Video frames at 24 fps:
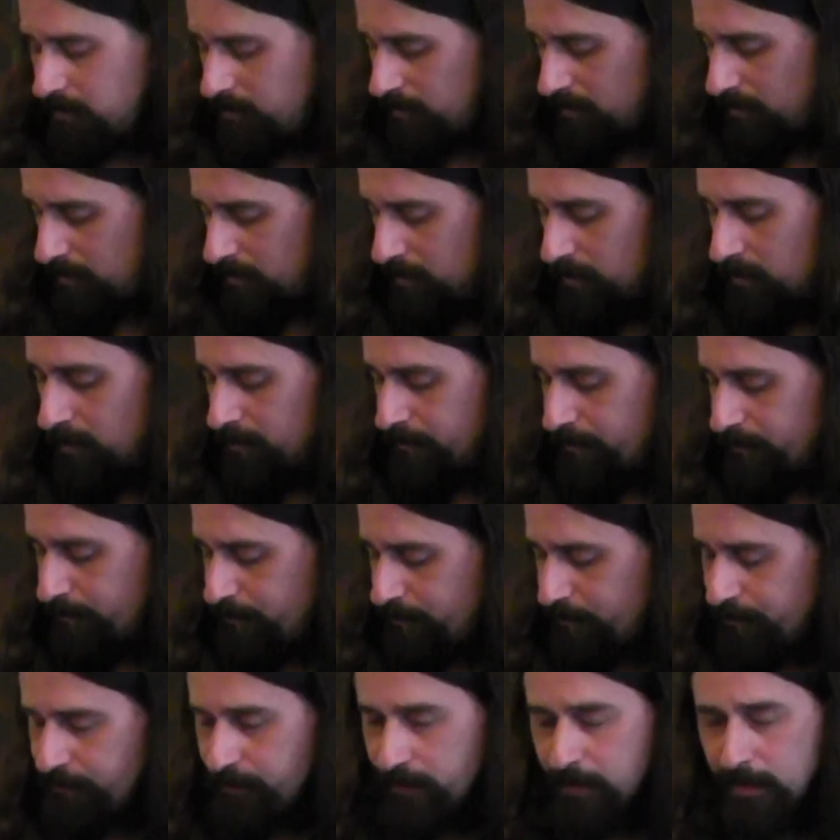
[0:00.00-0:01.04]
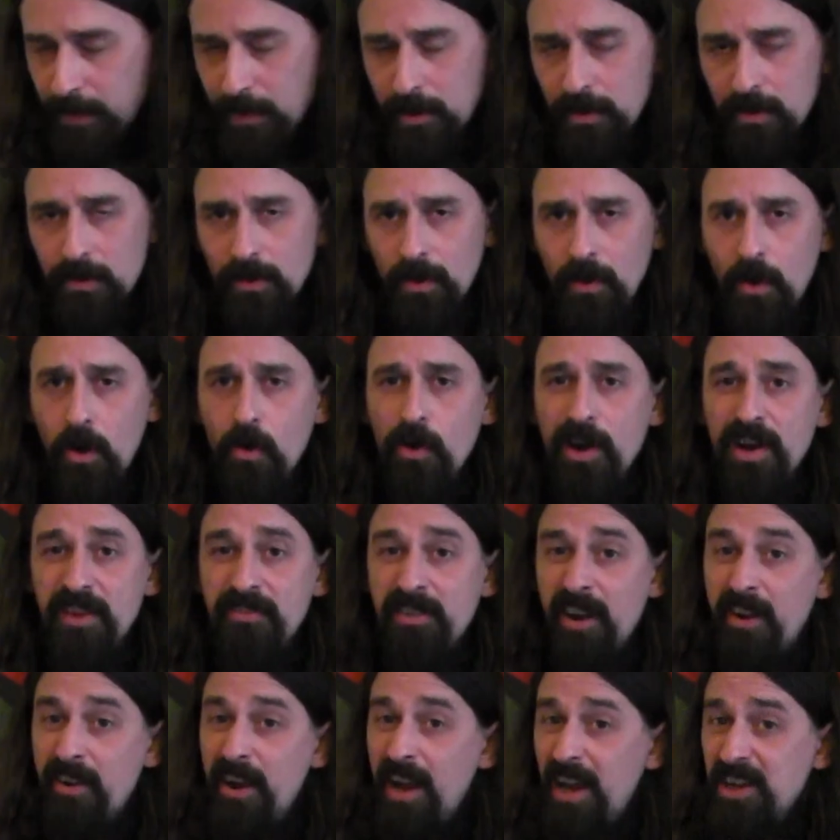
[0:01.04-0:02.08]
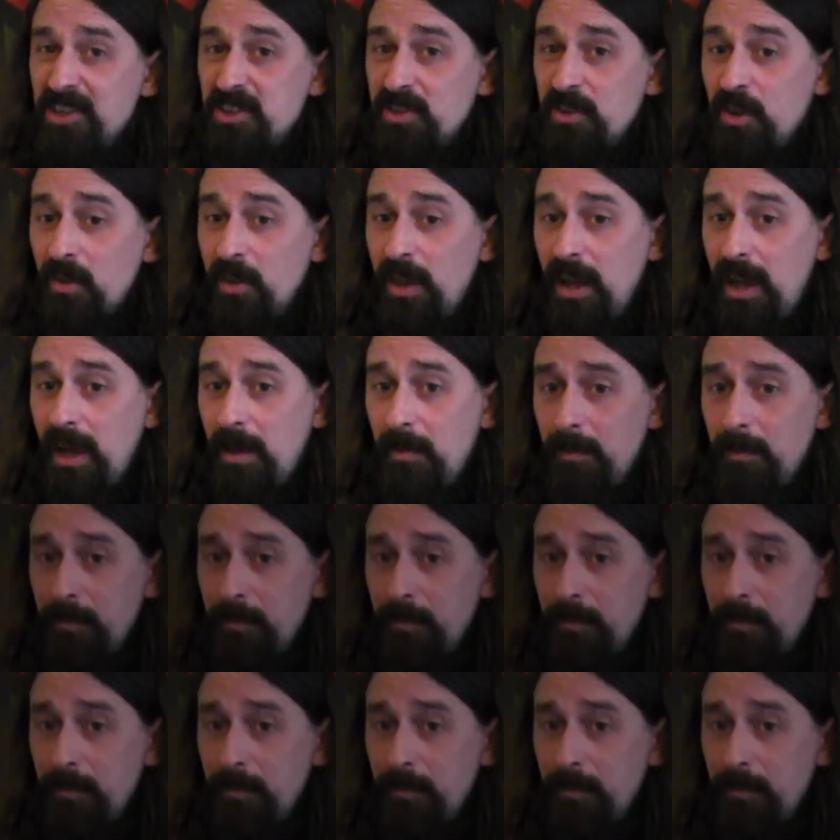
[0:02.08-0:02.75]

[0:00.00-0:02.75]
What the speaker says: or any variation on that.